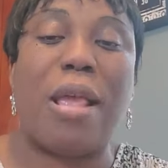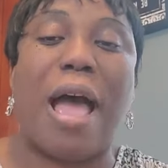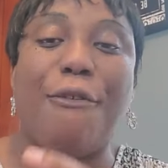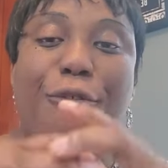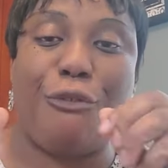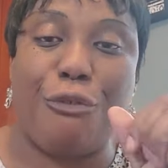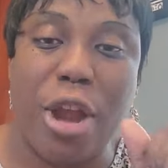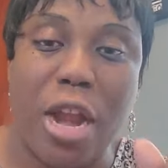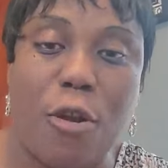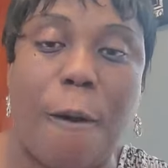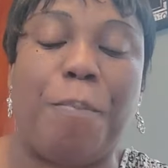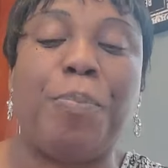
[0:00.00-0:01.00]
That
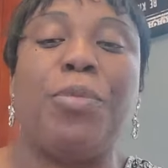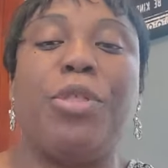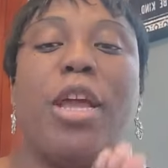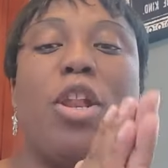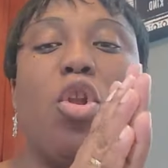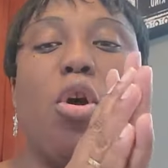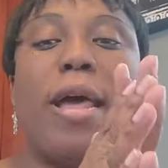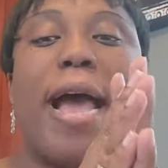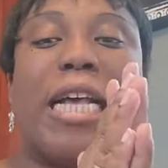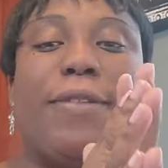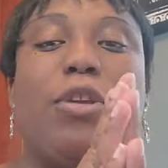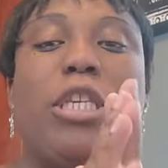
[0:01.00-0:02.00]
freedom the Lord
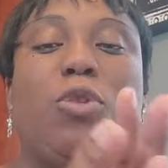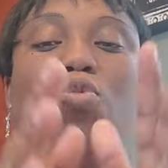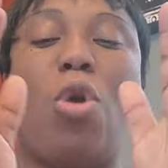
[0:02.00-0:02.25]
has for you.